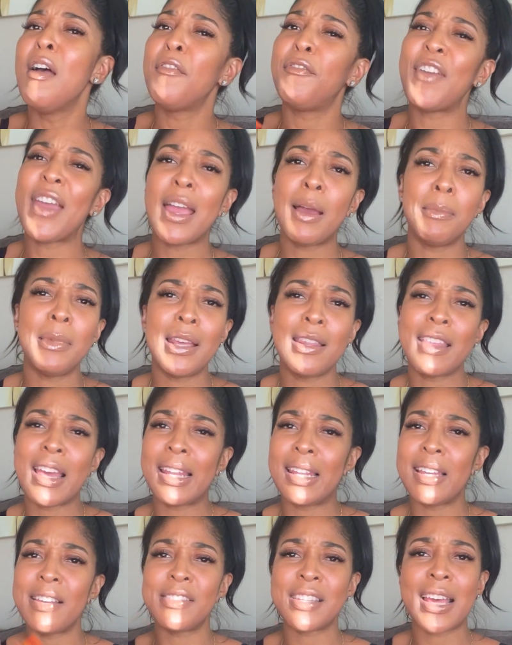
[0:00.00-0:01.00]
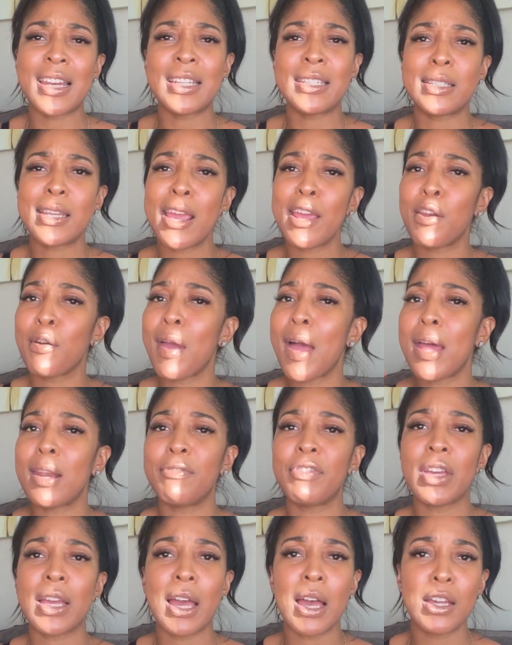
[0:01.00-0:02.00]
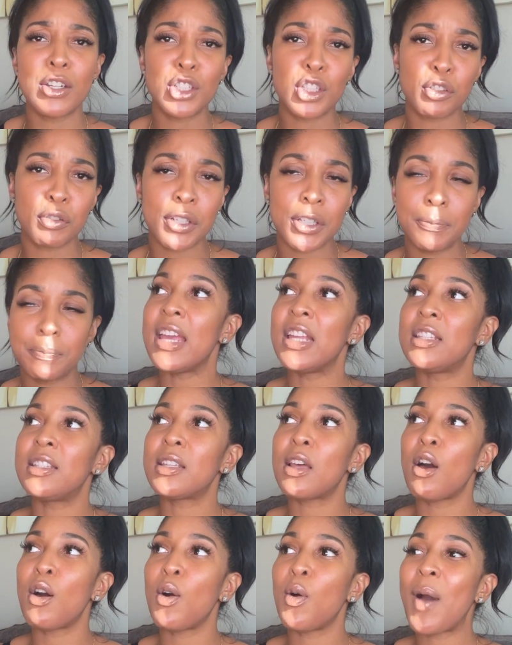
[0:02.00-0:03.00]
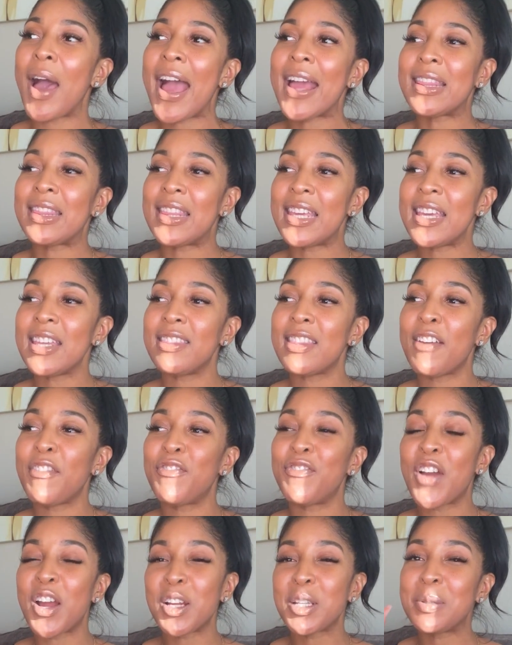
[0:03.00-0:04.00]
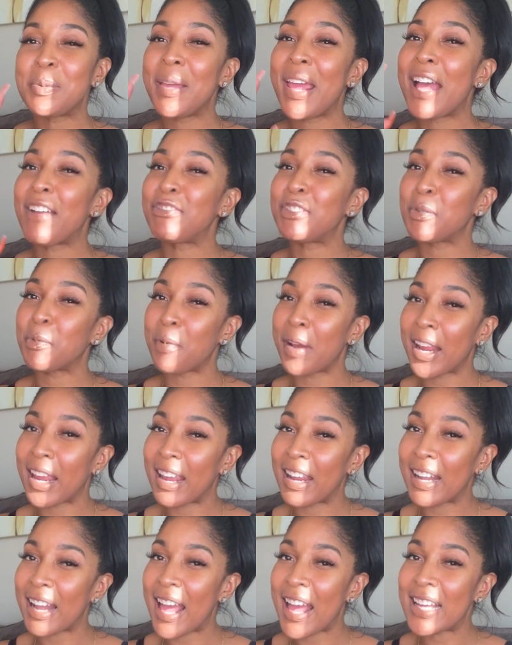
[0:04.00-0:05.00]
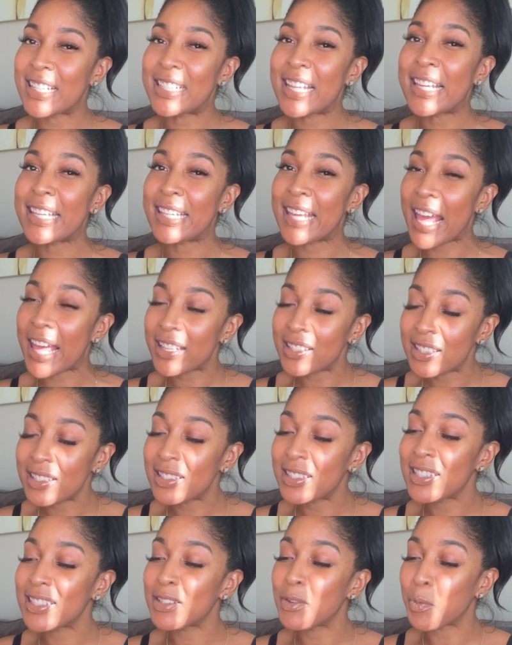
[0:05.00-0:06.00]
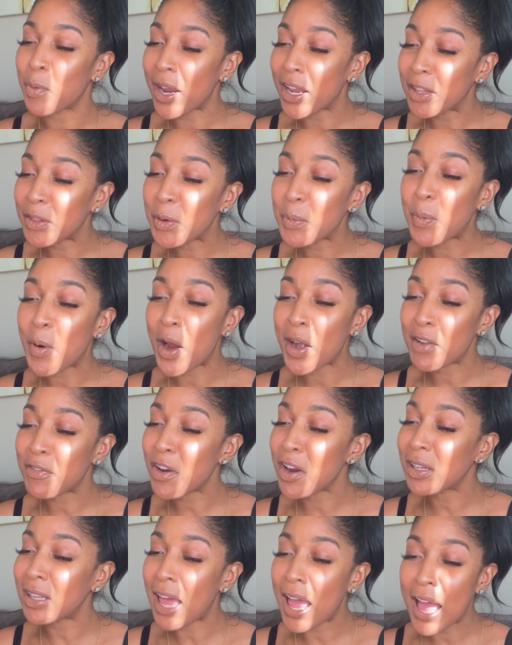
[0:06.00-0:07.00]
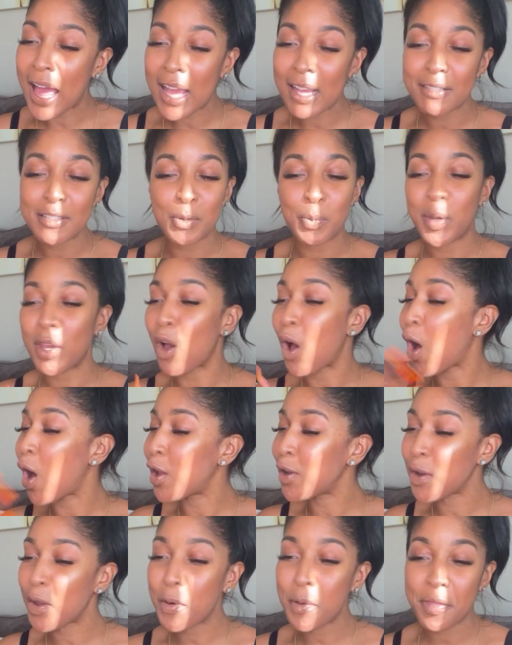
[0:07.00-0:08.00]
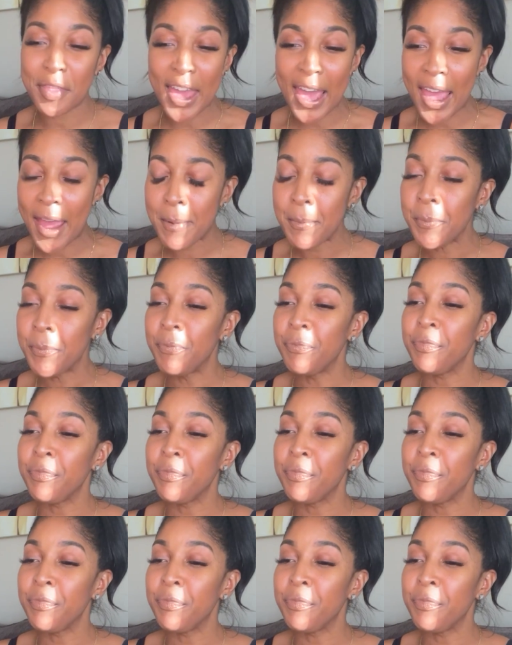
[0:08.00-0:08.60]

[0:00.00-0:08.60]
family that lives out of state or out of the country. And so I think that first we have to recognize that, yes, this is a regular part of our lives. We all know that.